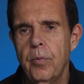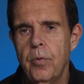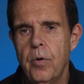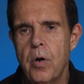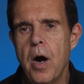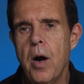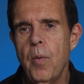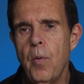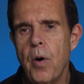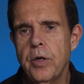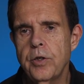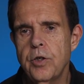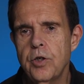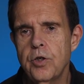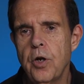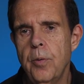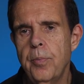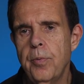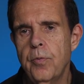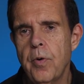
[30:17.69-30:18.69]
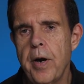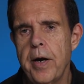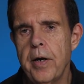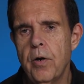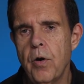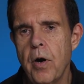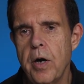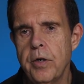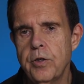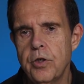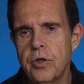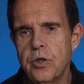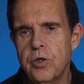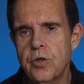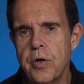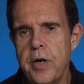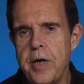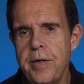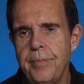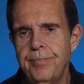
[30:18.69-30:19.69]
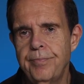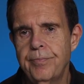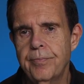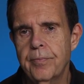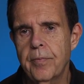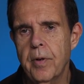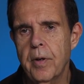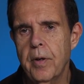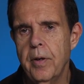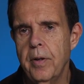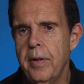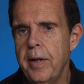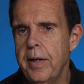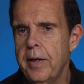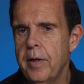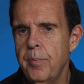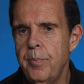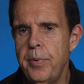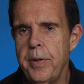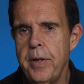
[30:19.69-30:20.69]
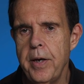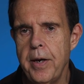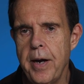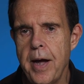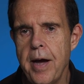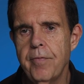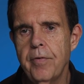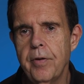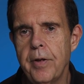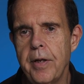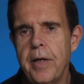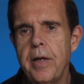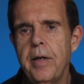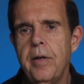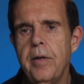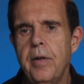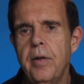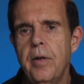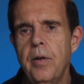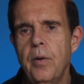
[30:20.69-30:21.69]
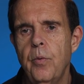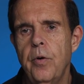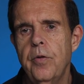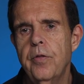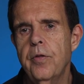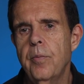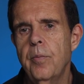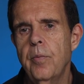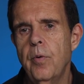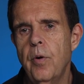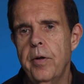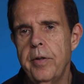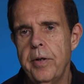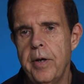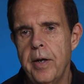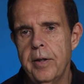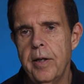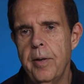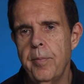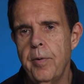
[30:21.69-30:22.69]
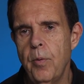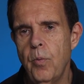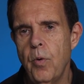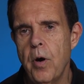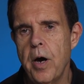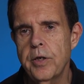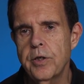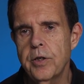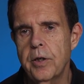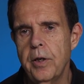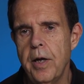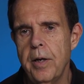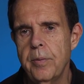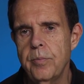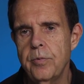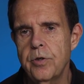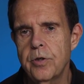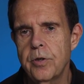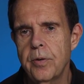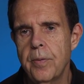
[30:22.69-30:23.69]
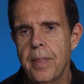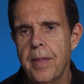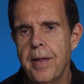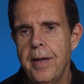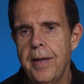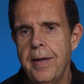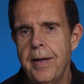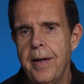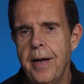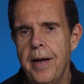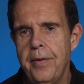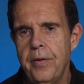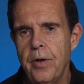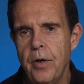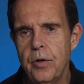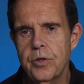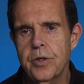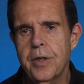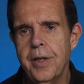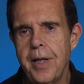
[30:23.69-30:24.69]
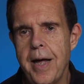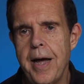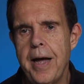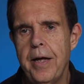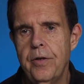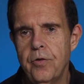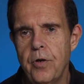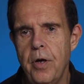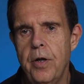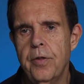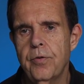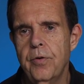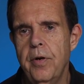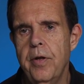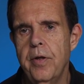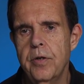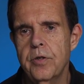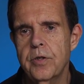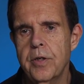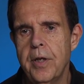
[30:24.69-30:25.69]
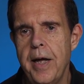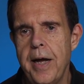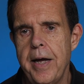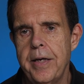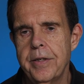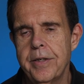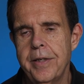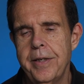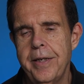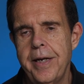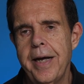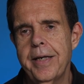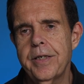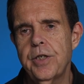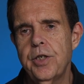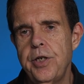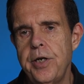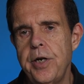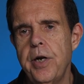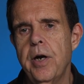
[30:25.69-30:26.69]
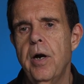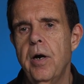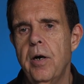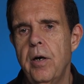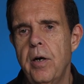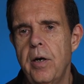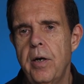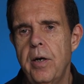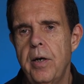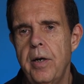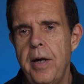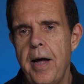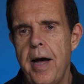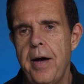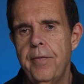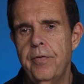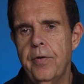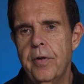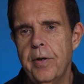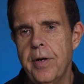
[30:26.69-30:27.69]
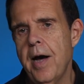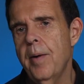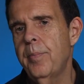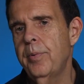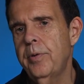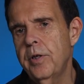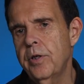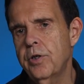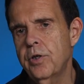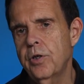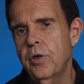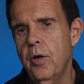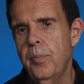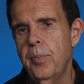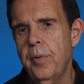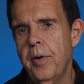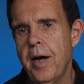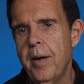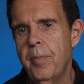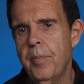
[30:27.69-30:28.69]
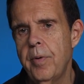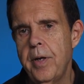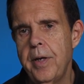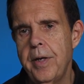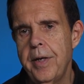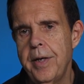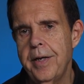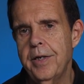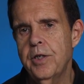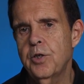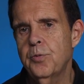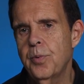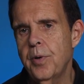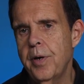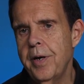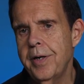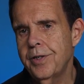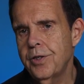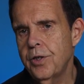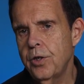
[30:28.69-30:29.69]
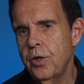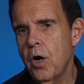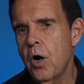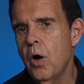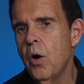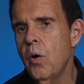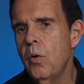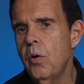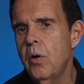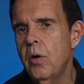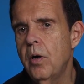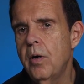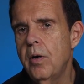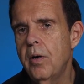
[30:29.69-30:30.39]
Car washes opened right across the street. They competed heavily with them on the unlimited wash clubs. And those clients, all 3 of those clients, in the next year after the competition opened up, experienced no